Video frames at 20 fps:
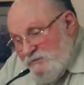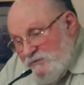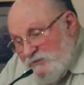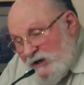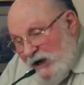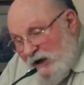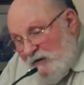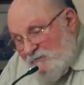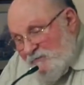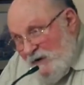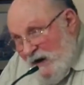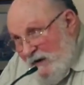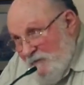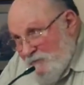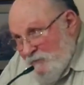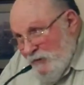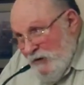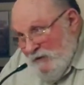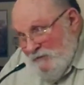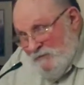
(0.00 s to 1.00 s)
John
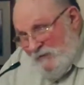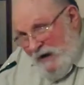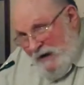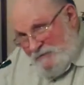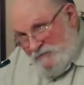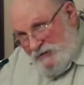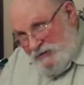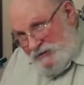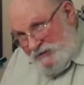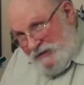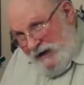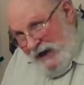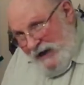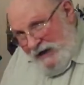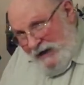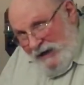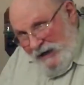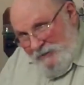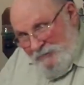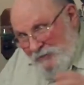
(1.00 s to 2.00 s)
5:35. So
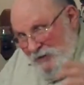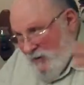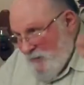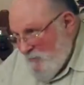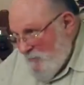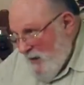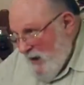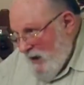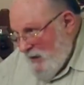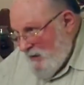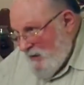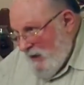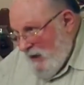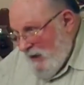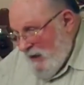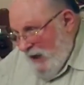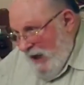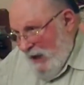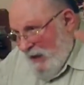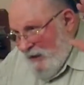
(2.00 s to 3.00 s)
standing among men, he
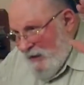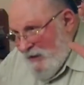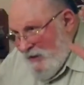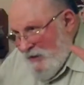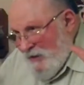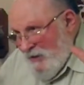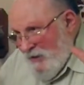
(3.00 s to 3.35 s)
like